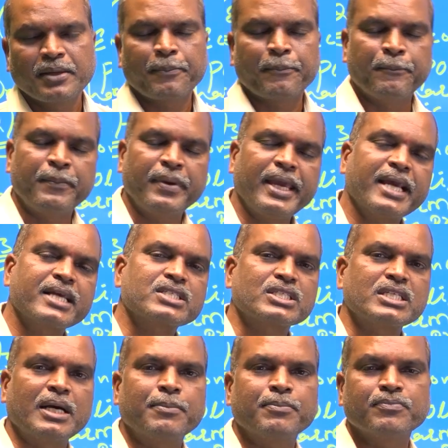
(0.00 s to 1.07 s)
makes
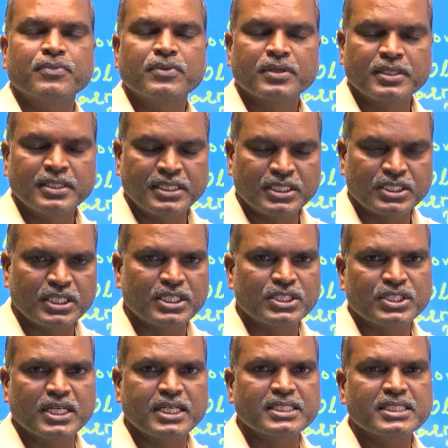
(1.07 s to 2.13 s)
some
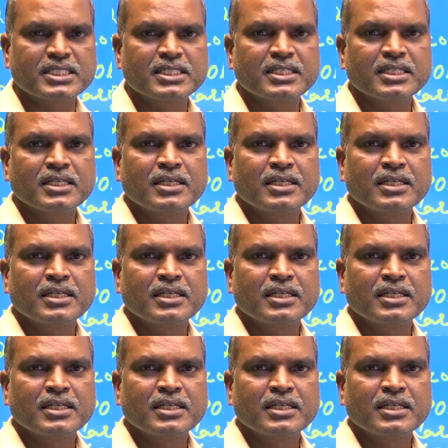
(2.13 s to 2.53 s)
decisions.